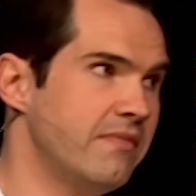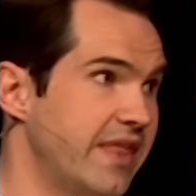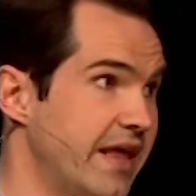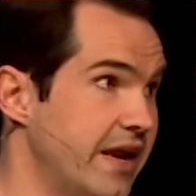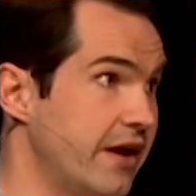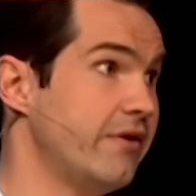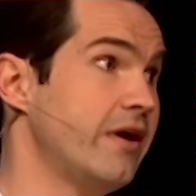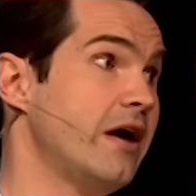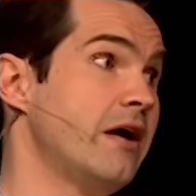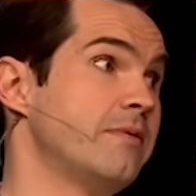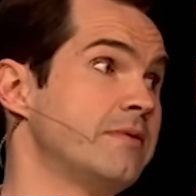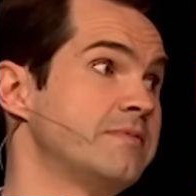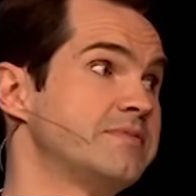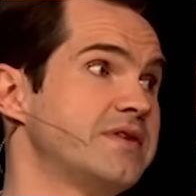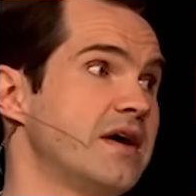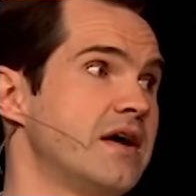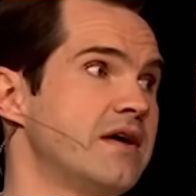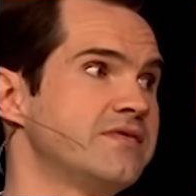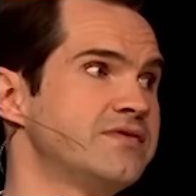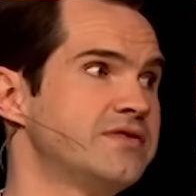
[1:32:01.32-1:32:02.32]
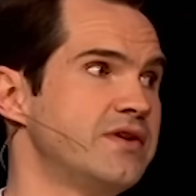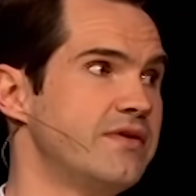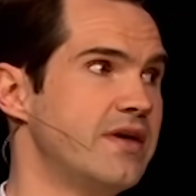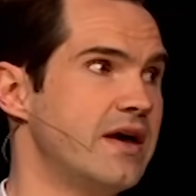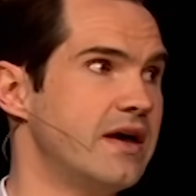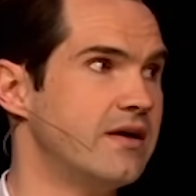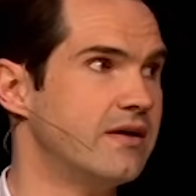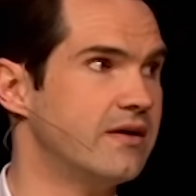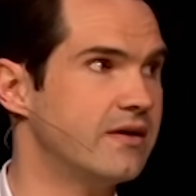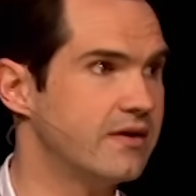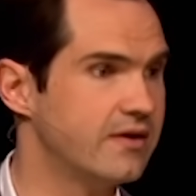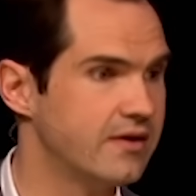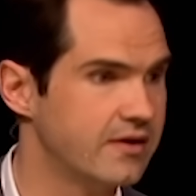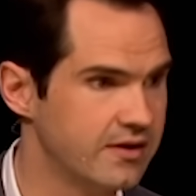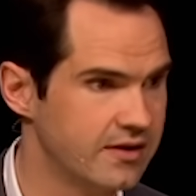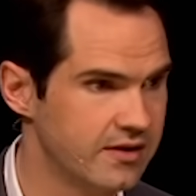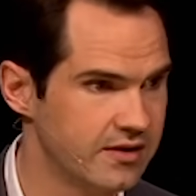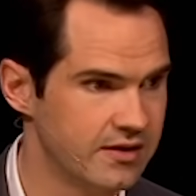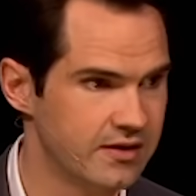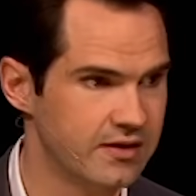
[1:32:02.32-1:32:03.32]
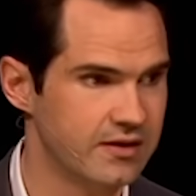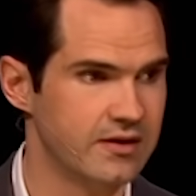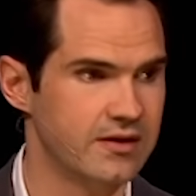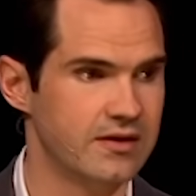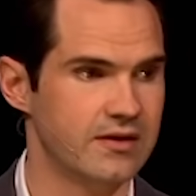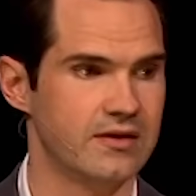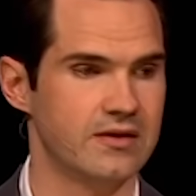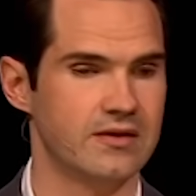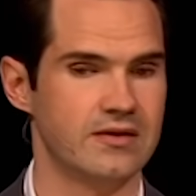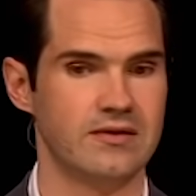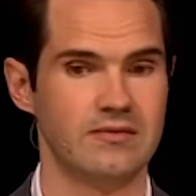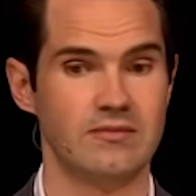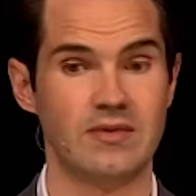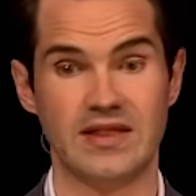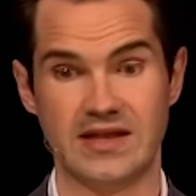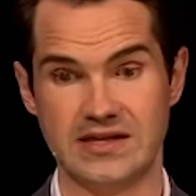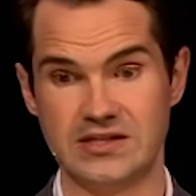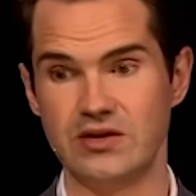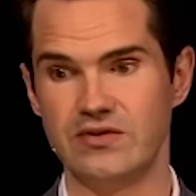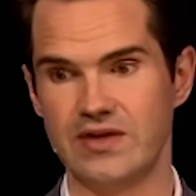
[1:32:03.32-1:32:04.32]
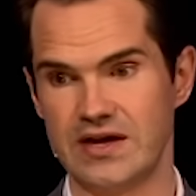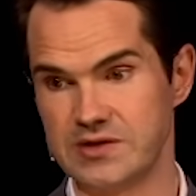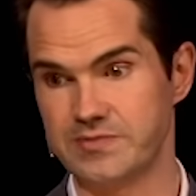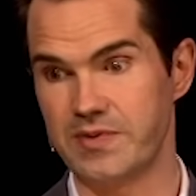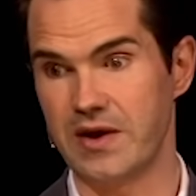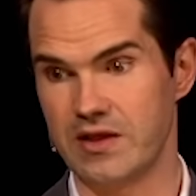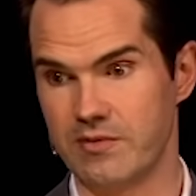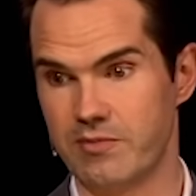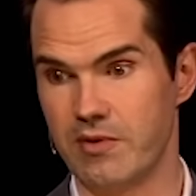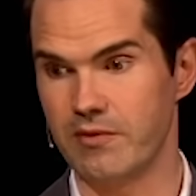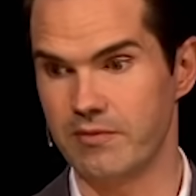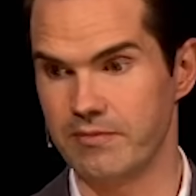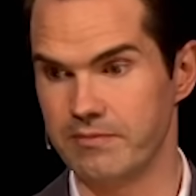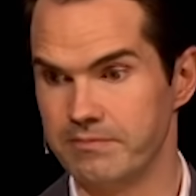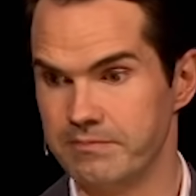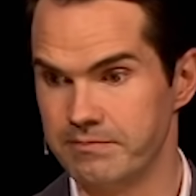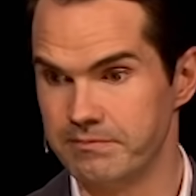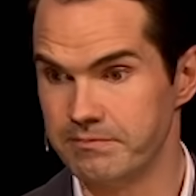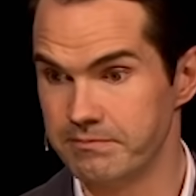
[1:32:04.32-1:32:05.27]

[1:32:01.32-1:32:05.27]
They don't help themselves, do they? Well, they do, that's part of the problem.